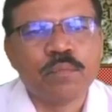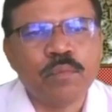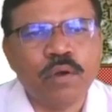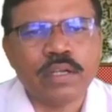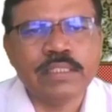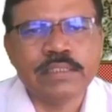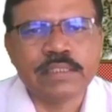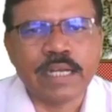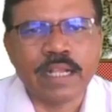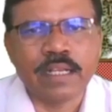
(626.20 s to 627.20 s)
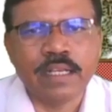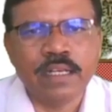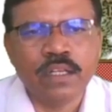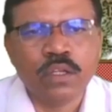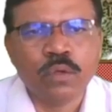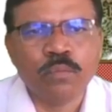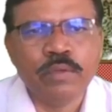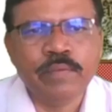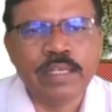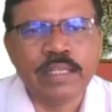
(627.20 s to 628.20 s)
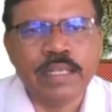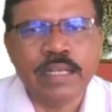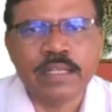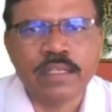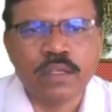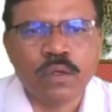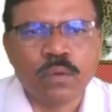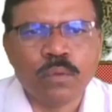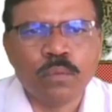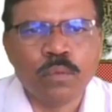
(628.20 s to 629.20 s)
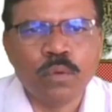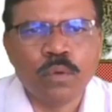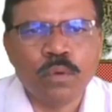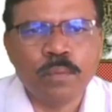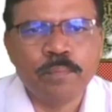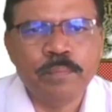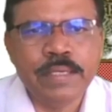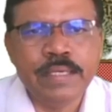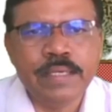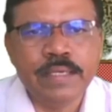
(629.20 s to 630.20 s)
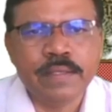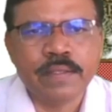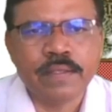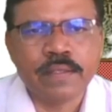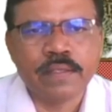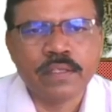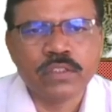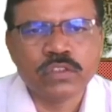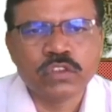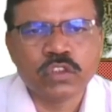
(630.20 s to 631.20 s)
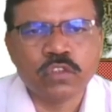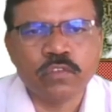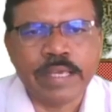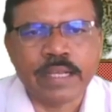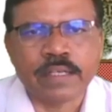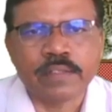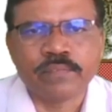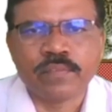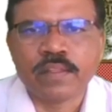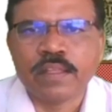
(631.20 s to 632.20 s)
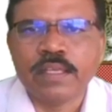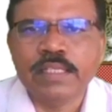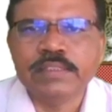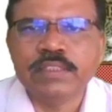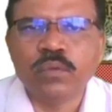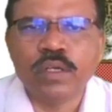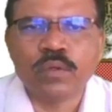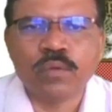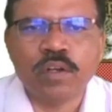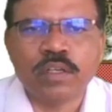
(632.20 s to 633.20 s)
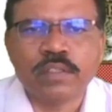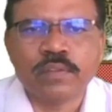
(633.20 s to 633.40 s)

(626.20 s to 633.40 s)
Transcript: For this triangle, we will get OB square is equal to what?